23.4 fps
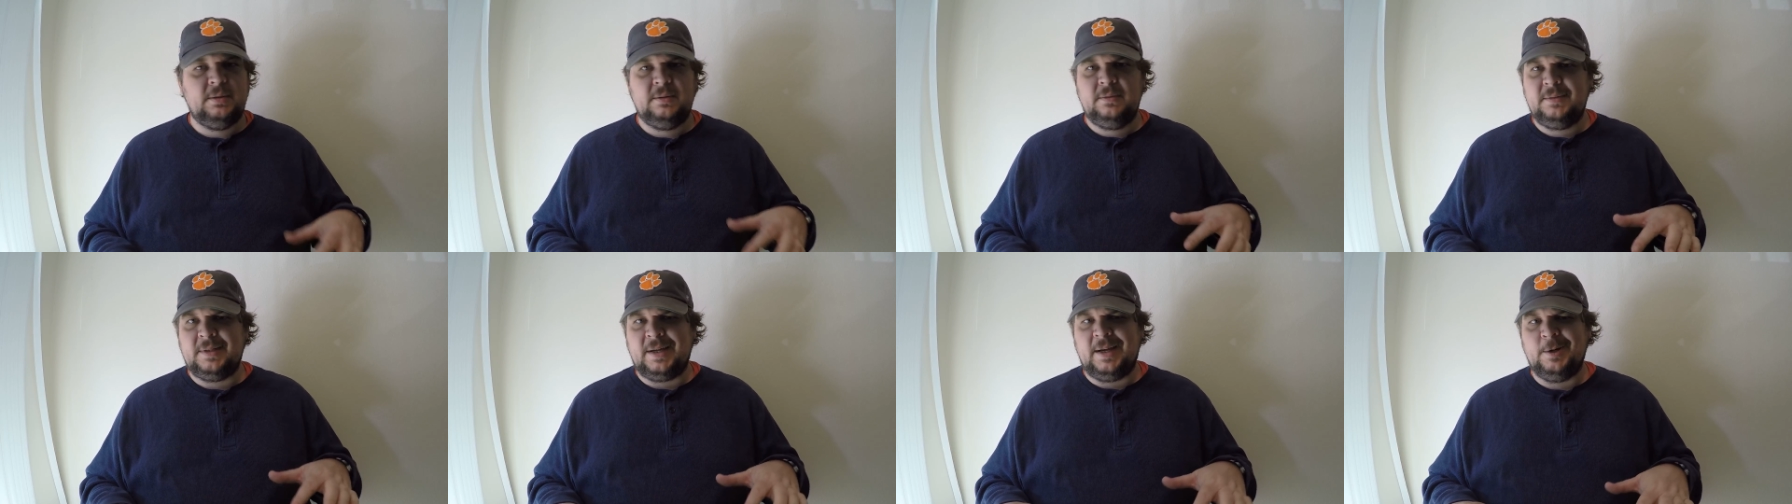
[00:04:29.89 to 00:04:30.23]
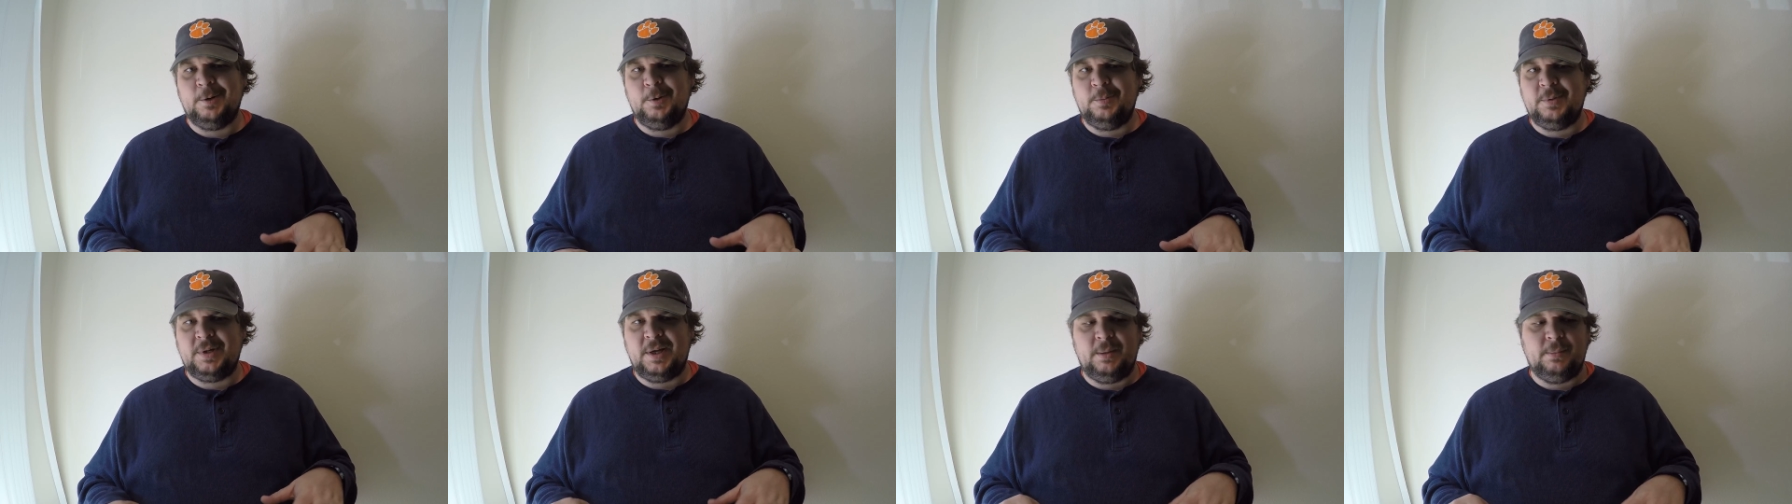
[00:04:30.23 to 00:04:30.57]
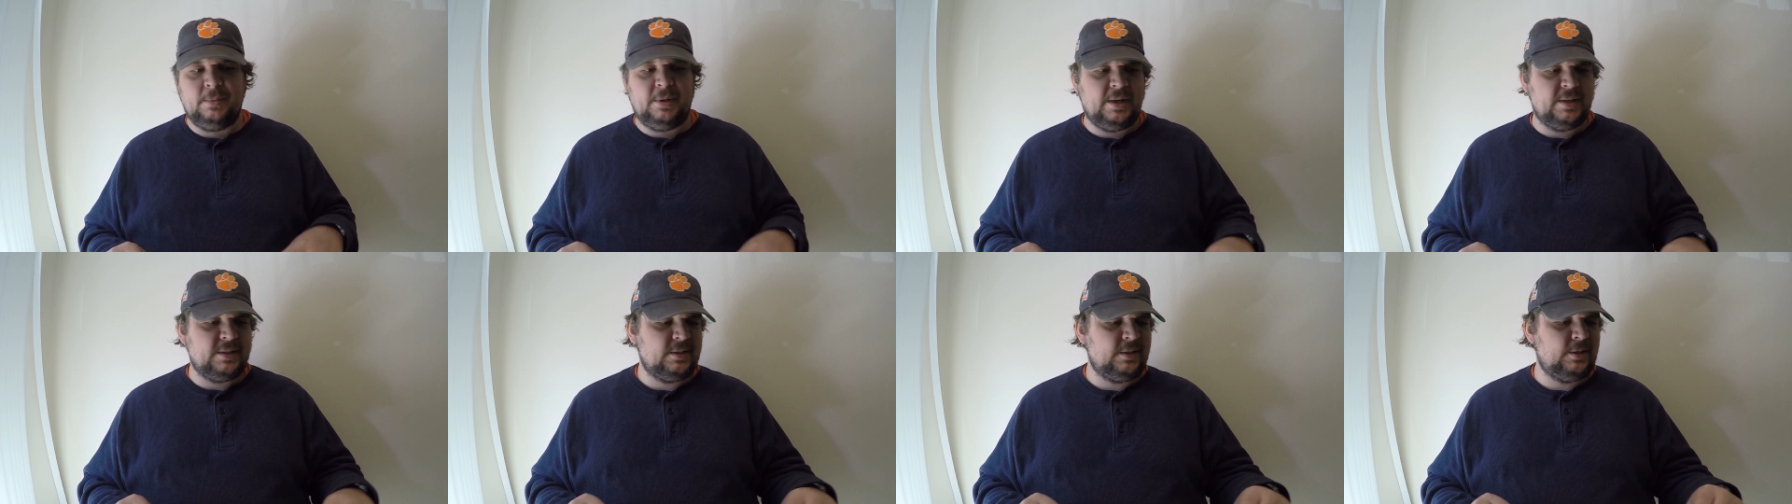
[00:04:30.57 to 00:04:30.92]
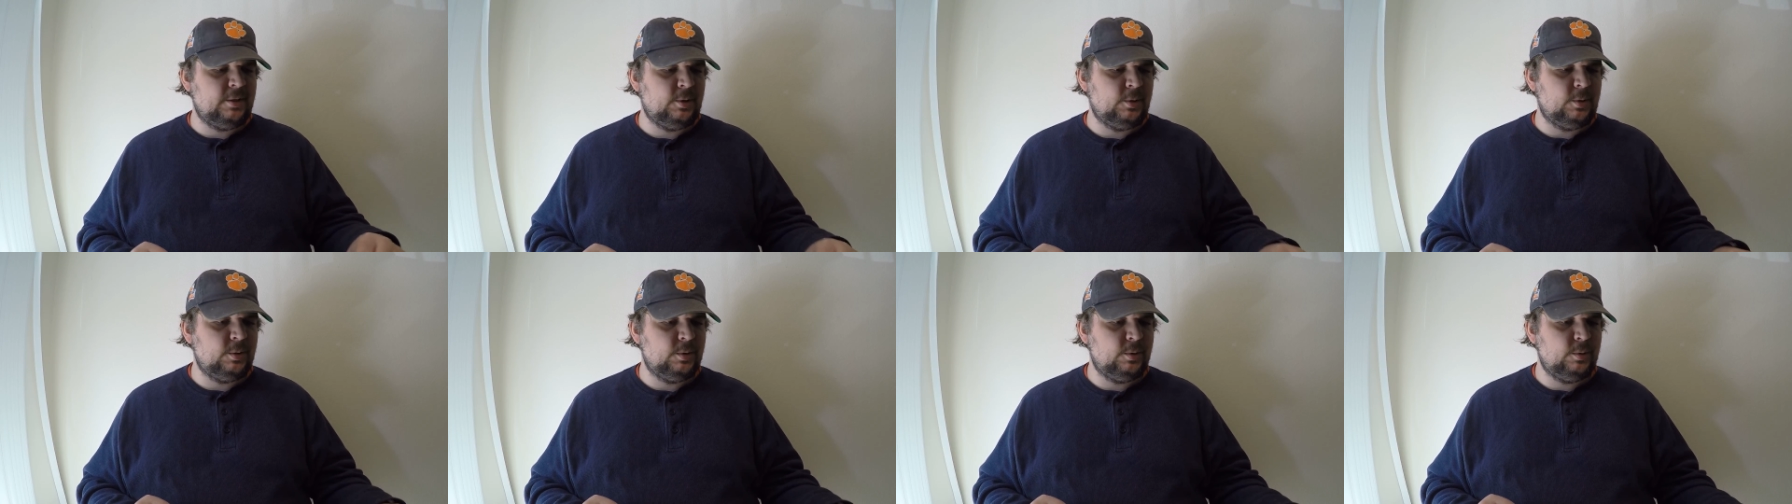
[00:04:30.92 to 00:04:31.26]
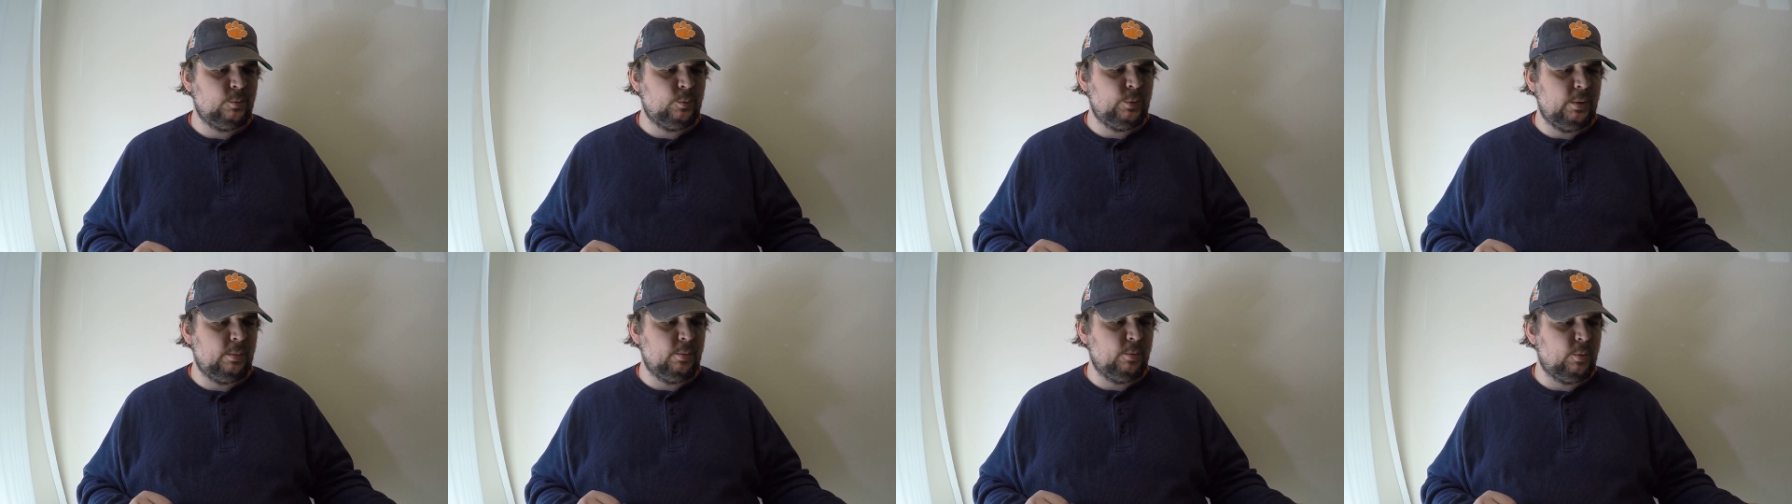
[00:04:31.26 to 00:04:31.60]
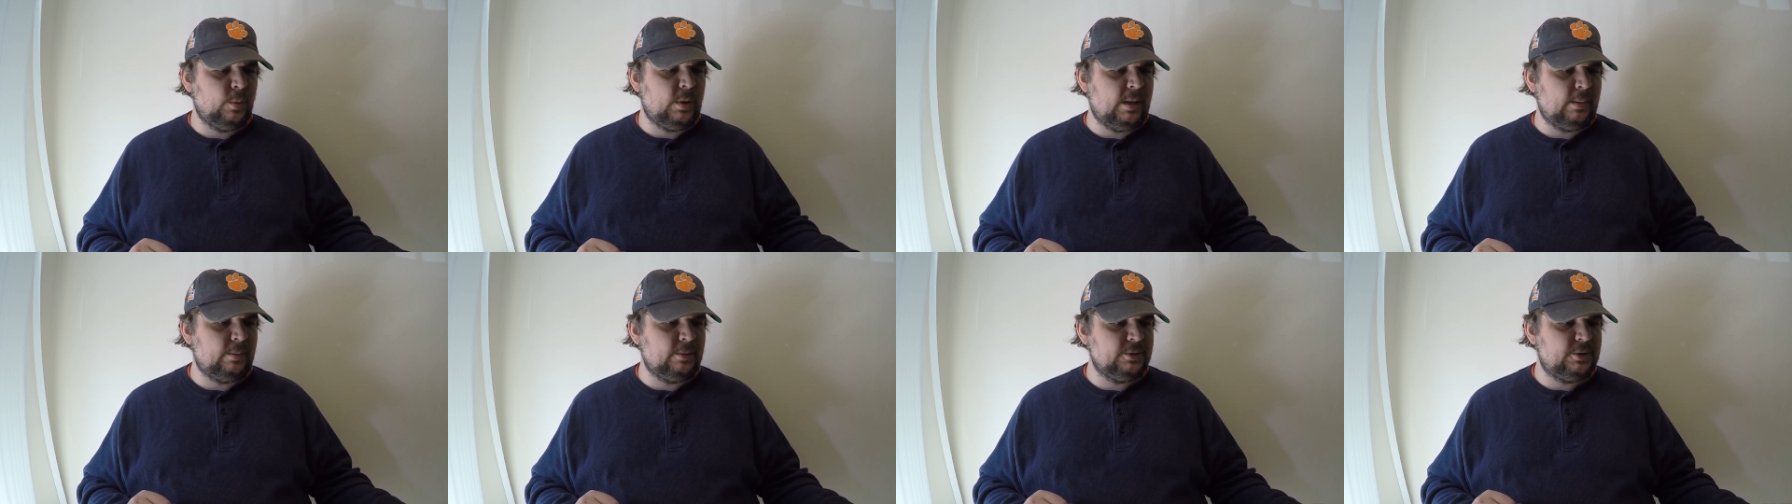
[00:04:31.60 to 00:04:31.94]
Dining room table has a little weeble
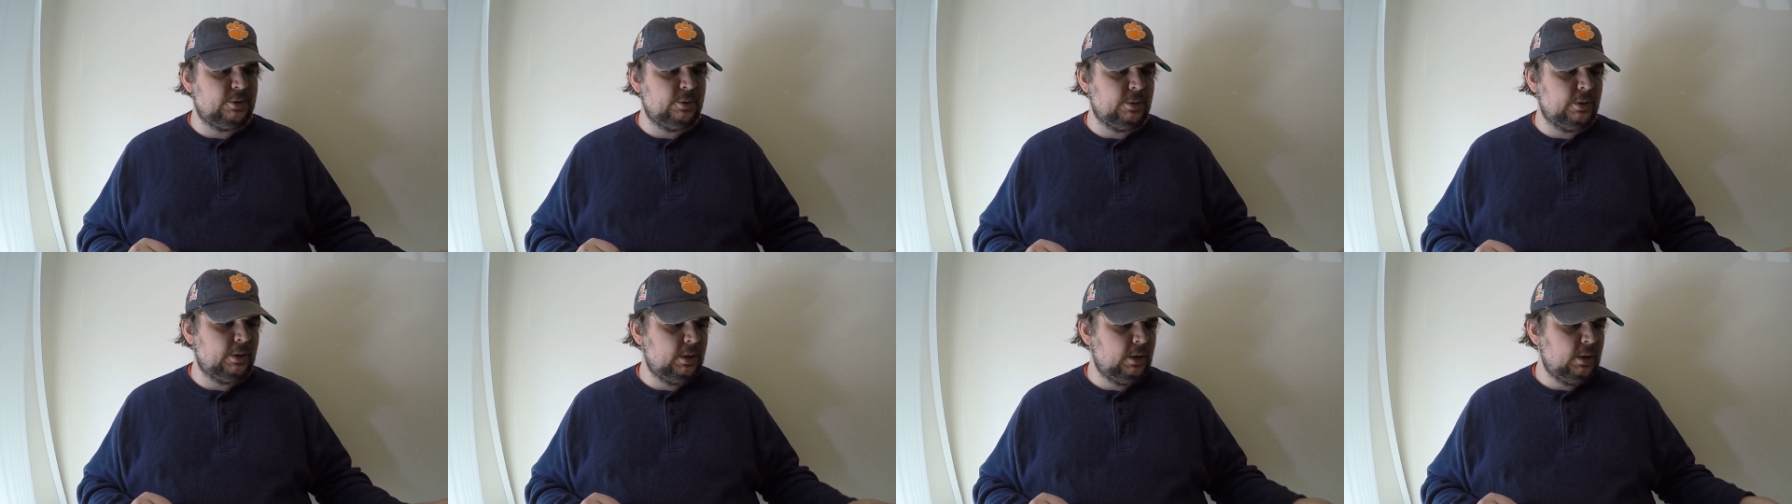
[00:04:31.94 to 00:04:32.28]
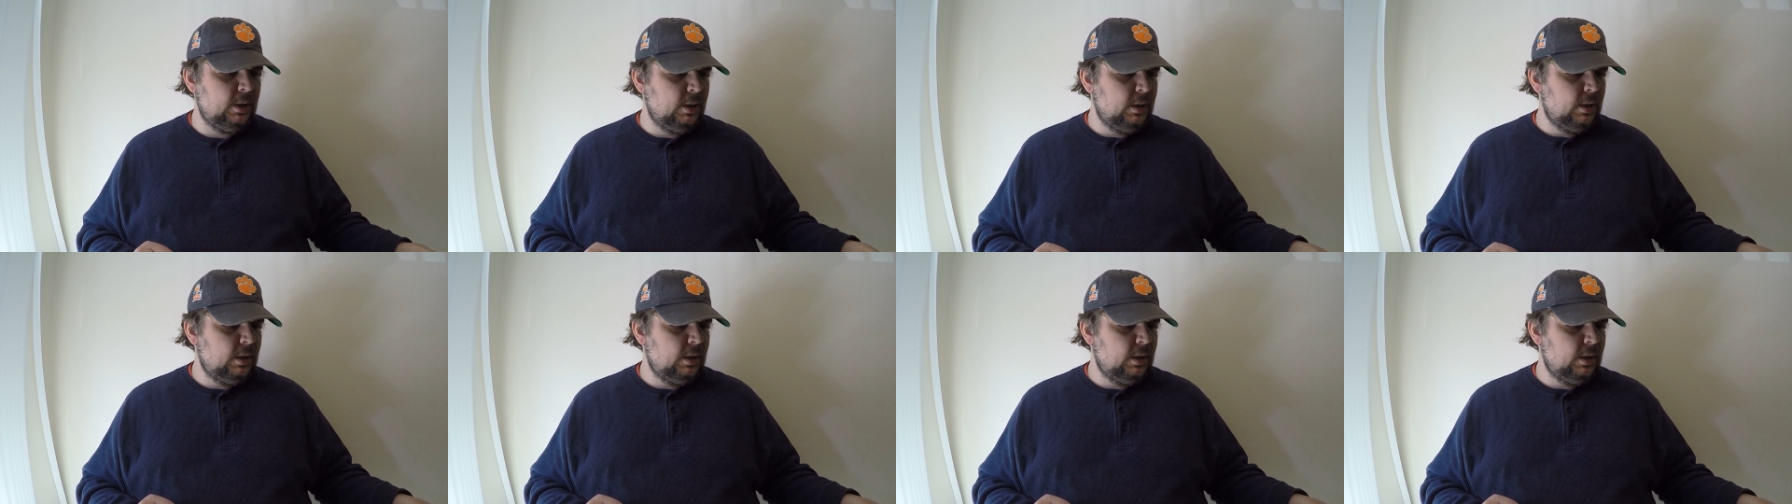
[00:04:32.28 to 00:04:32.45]
wobble to it.